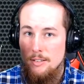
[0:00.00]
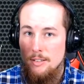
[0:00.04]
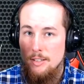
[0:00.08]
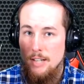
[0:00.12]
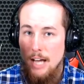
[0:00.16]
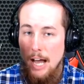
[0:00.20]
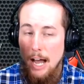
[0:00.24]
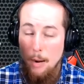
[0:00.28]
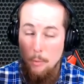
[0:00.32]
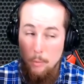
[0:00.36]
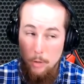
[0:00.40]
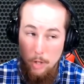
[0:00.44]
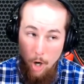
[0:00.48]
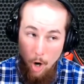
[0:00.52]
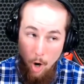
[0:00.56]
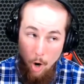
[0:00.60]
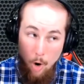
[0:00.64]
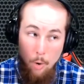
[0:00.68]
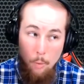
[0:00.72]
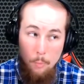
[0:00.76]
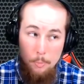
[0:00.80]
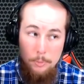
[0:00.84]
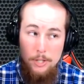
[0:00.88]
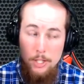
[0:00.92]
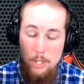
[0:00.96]
I would
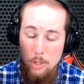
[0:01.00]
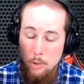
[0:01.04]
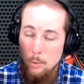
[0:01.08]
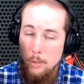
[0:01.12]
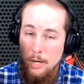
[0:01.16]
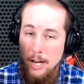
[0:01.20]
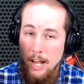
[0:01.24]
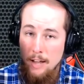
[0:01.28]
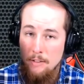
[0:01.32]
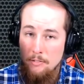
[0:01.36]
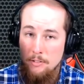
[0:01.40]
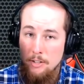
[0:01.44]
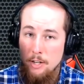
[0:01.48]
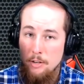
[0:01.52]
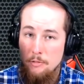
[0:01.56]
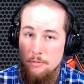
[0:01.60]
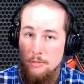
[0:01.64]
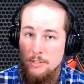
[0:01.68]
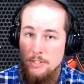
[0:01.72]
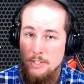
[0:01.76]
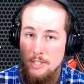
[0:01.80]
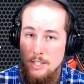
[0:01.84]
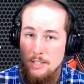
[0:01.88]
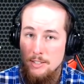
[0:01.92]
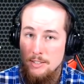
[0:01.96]
hope that you would have enough
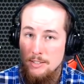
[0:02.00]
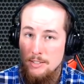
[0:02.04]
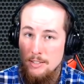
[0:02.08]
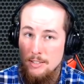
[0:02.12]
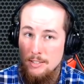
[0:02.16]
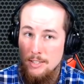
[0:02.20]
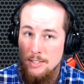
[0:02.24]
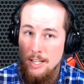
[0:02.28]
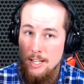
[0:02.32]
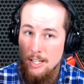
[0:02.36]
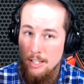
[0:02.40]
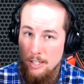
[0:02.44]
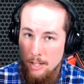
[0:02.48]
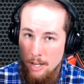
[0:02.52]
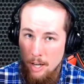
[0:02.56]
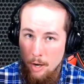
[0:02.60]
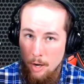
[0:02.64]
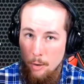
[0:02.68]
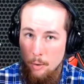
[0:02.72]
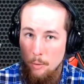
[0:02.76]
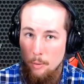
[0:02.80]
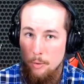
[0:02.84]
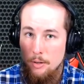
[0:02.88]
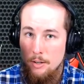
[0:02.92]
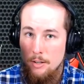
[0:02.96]
sense to say
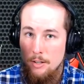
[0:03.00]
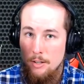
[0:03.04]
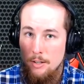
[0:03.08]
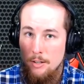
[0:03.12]
no.